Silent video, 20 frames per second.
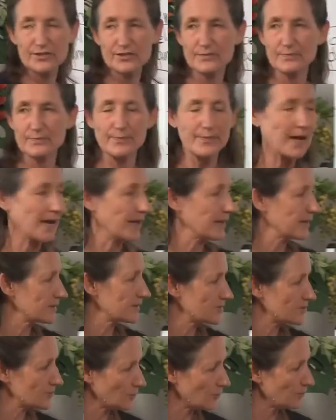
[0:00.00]
is
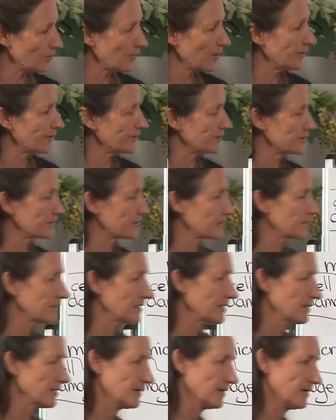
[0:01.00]
balanced or monitored,
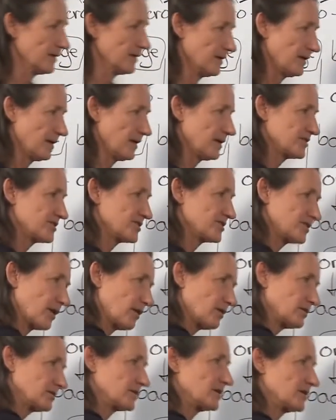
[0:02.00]

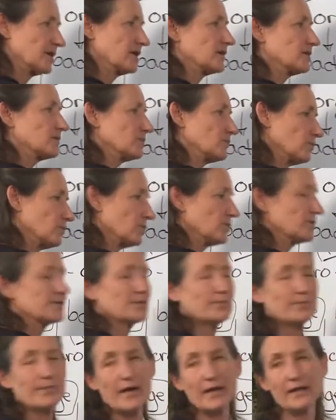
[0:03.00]
salt and
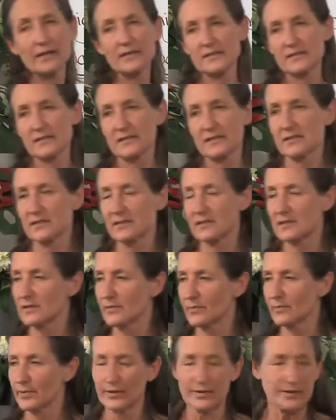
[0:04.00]
water balances in
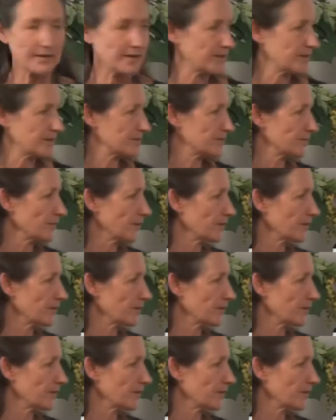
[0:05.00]
the body is